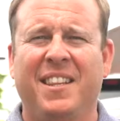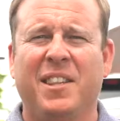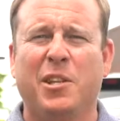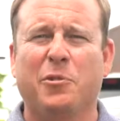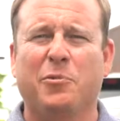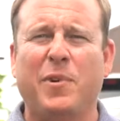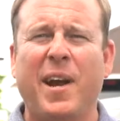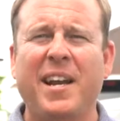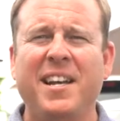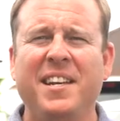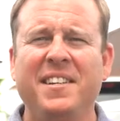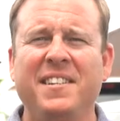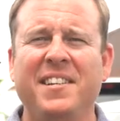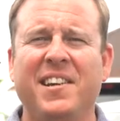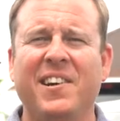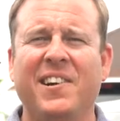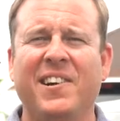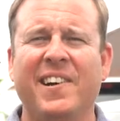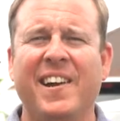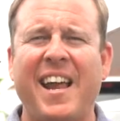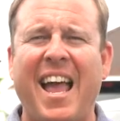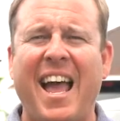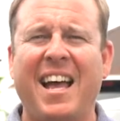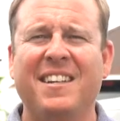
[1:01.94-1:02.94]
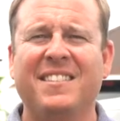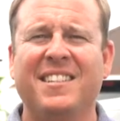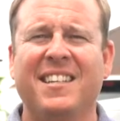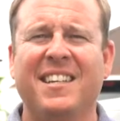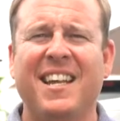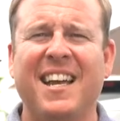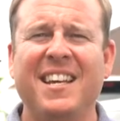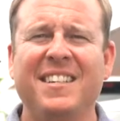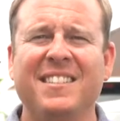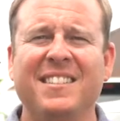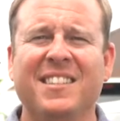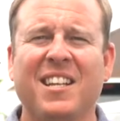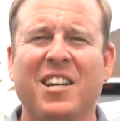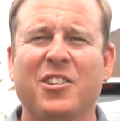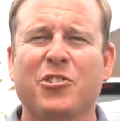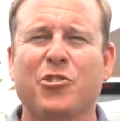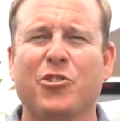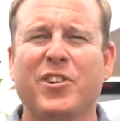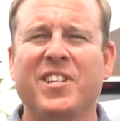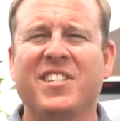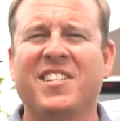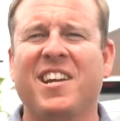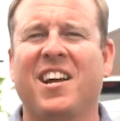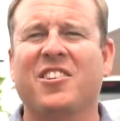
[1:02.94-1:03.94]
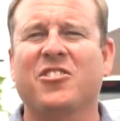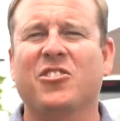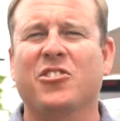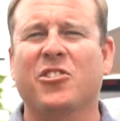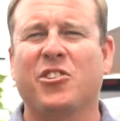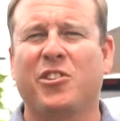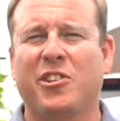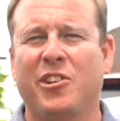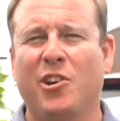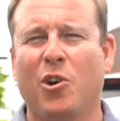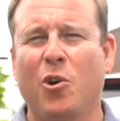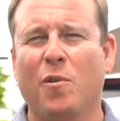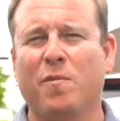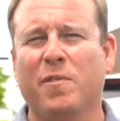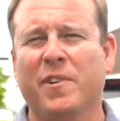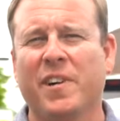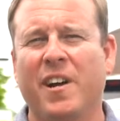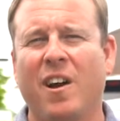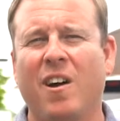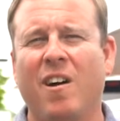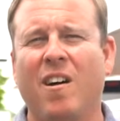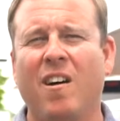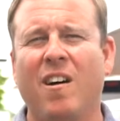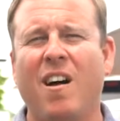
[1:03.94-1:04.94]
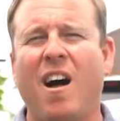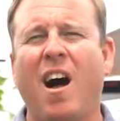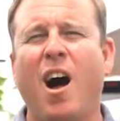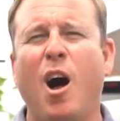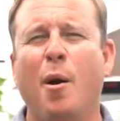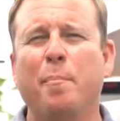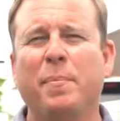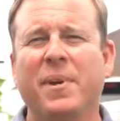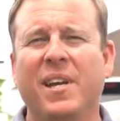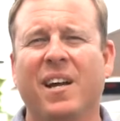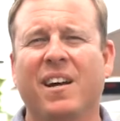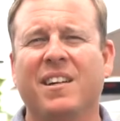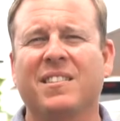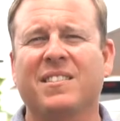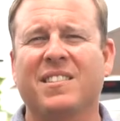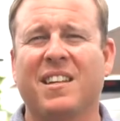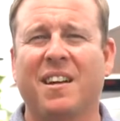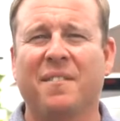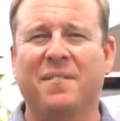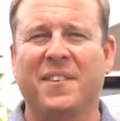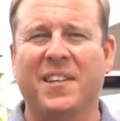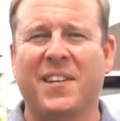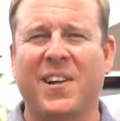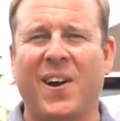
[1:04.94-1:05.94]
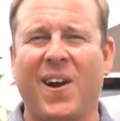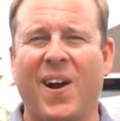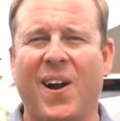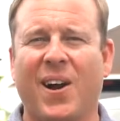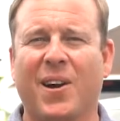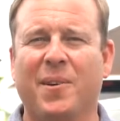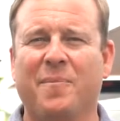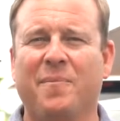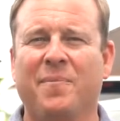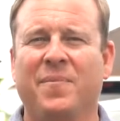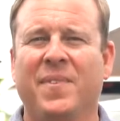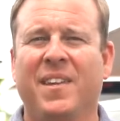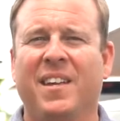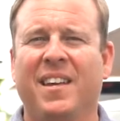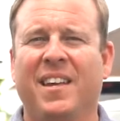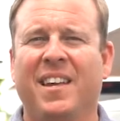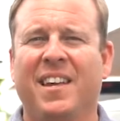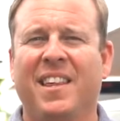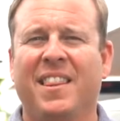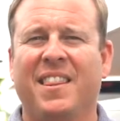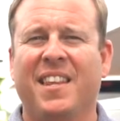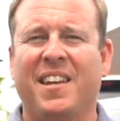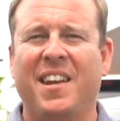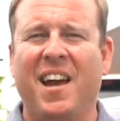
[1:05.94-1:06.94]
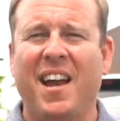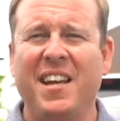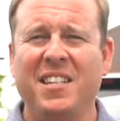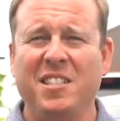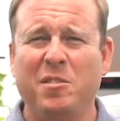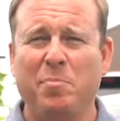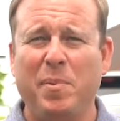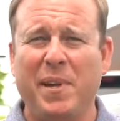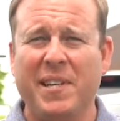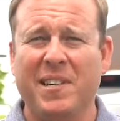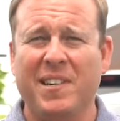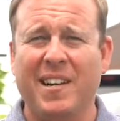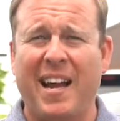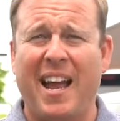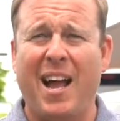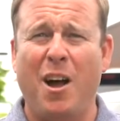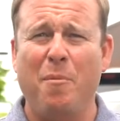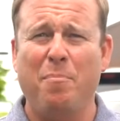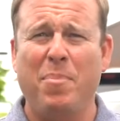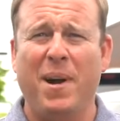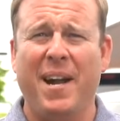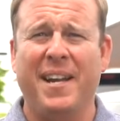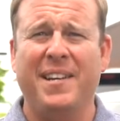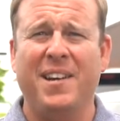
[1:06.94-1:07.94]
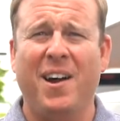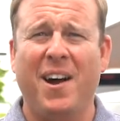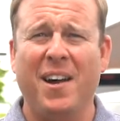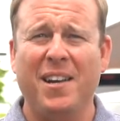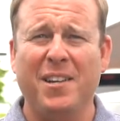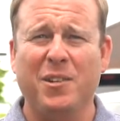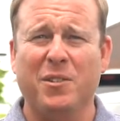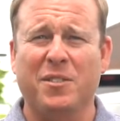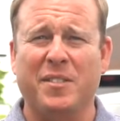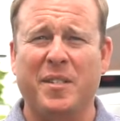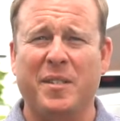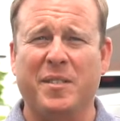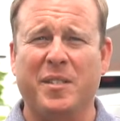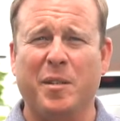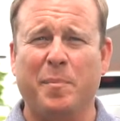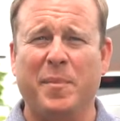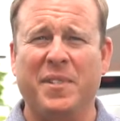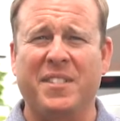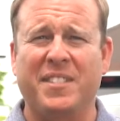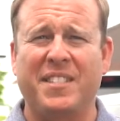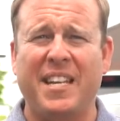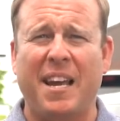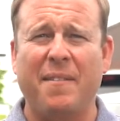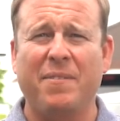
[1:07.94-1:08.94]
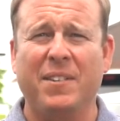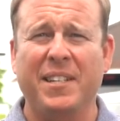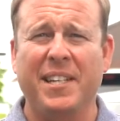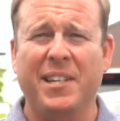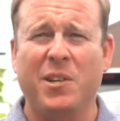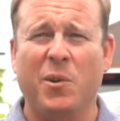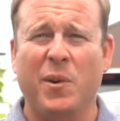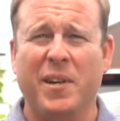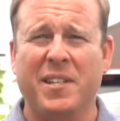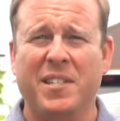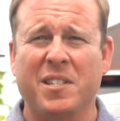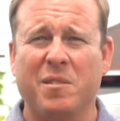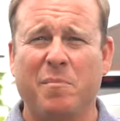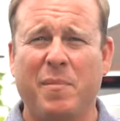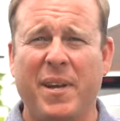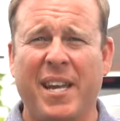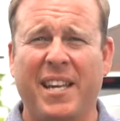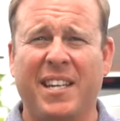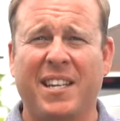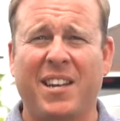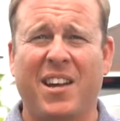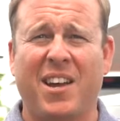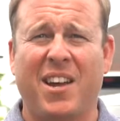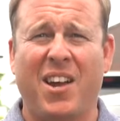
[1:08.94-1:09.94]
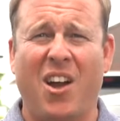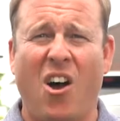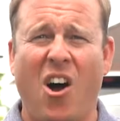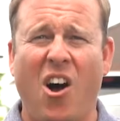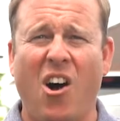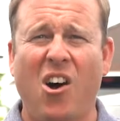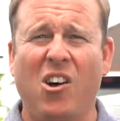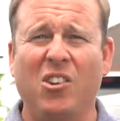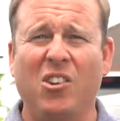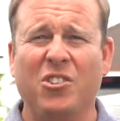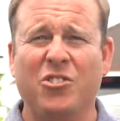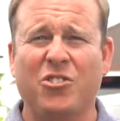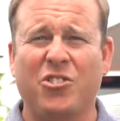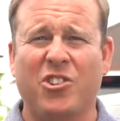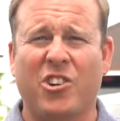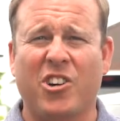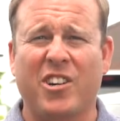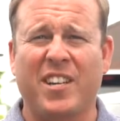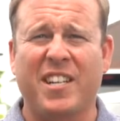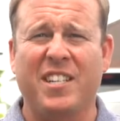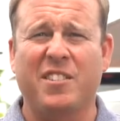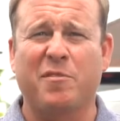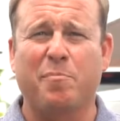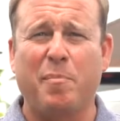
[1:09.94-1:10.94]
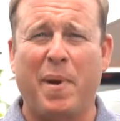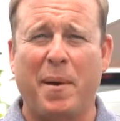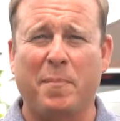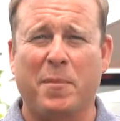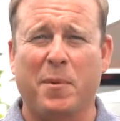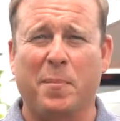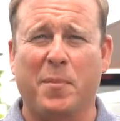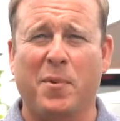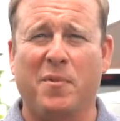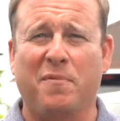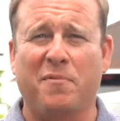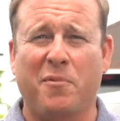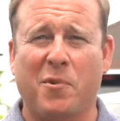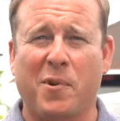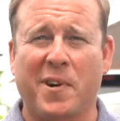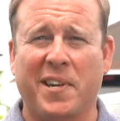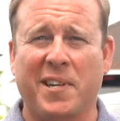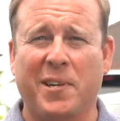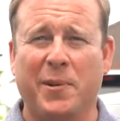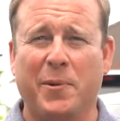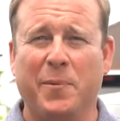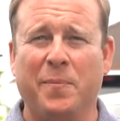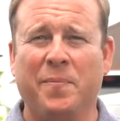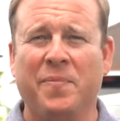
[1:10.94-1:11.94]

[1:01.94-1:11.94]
The red interior adds a nice luxury touch to the overall ambiance of the car. The 9-speaker Alpine audio system is definitely going to make all journeys memorable for you.